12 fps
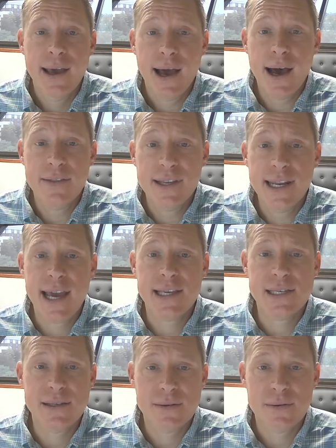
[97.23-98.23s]
The
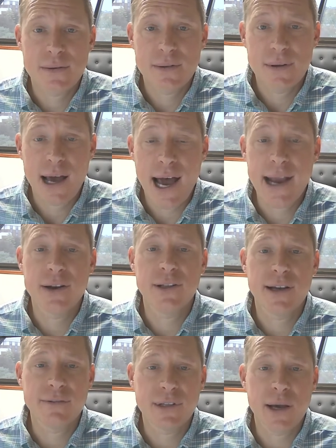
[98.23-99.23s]
next higher
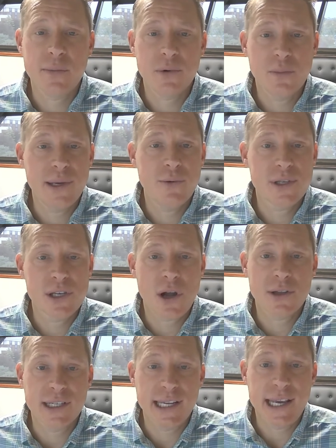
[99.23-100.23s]
level up would be what's
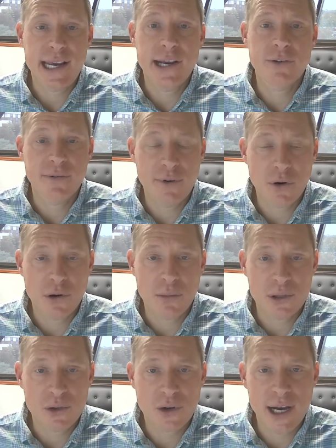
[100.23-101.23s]
called an
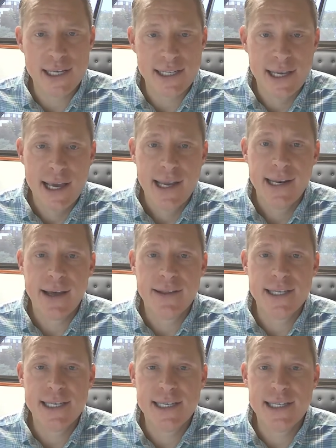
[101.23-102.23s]
irrevocable trust. Now,
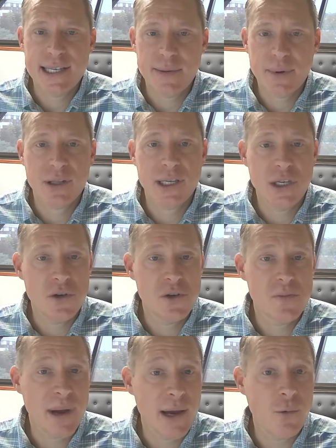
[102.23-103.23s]
this is typically
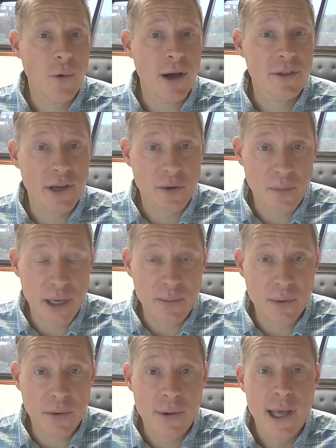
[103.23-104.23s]
used by wealthier
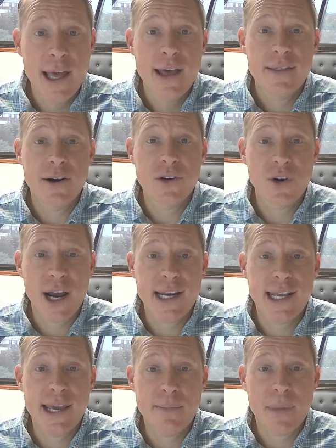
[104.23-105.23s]
people that are trying
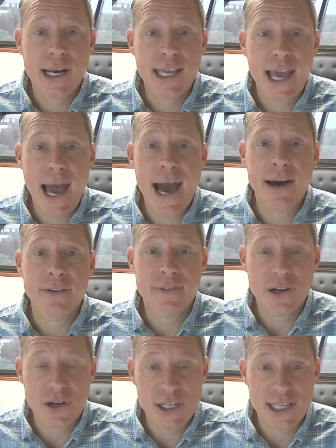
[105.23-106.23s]
to get money out of
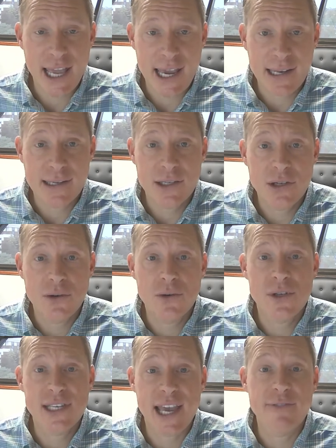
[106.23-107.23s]
their estate to
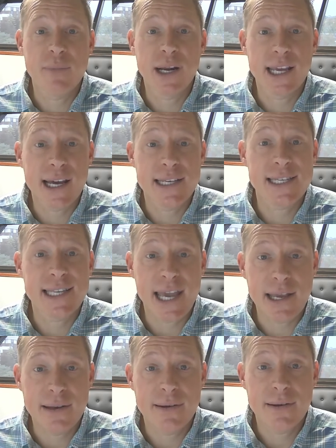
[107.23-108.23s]
save money on
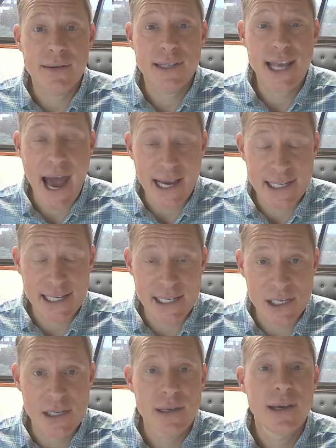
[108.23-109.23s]
estate taxes.